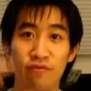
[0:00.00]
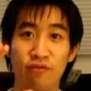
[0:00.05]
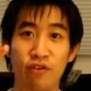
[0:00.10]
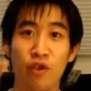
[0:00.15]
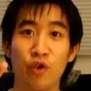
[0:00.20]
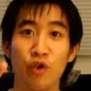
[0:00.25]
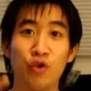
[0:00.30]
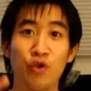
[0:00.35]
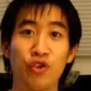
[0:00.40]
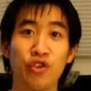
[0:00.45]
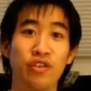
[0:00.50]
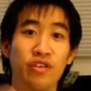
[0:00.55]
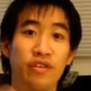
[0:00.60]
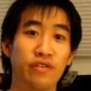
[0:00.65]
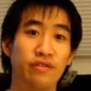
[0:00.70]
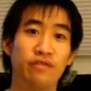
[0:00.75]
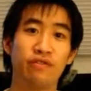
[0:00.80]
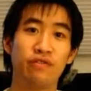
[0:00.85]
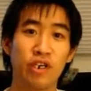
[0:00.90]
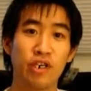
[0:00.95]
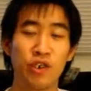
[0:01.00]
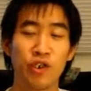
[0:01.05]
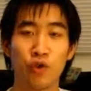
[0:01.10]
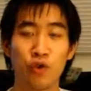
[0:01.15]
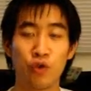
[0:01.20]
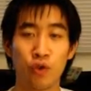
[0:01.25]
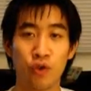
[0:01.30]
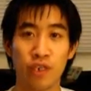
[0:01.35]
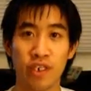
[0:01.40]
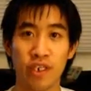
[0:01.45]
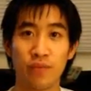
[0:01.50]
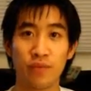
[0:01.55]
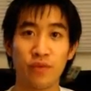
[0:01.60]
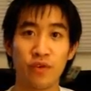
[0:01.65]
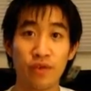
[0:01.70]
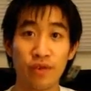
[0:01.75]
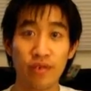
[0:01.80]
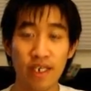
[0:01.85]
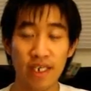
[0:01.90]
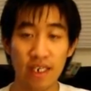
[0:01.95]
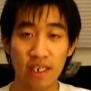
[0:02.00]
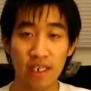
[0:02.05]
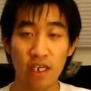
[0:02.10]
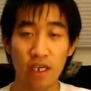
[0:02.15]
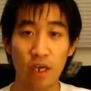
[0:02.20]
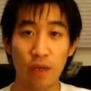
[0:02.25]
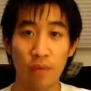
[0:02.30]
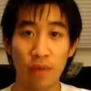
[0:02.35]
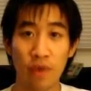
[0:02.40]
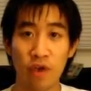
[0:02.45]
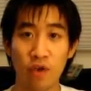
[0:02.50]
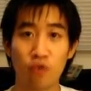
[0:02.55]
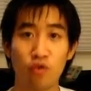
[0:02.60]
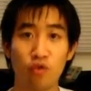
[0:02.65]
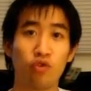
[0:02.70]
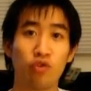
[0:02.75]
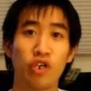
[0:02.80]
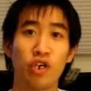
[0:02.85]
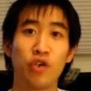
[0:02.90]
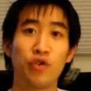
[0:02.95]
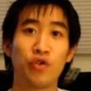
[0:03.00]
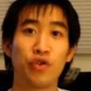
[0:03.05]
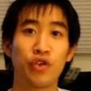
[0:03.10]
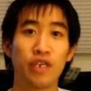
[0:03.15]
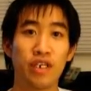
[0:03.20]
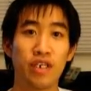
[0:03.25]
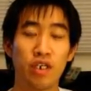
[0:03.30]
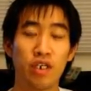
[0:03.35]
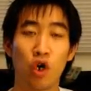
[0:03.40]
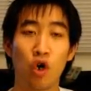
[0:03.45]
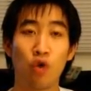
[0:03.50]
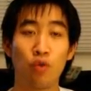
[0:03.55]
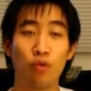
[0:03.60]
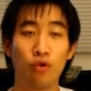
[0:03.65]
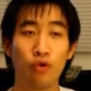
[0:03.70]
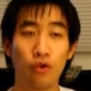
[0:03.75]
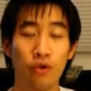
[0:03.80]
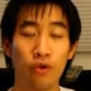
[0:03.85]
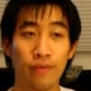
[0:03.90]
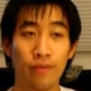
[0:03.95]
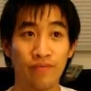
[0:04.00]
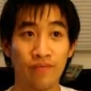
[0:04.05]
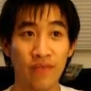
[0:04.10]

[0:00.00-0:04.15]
recorded a very short segment in Pendrell's Oak in Holborn.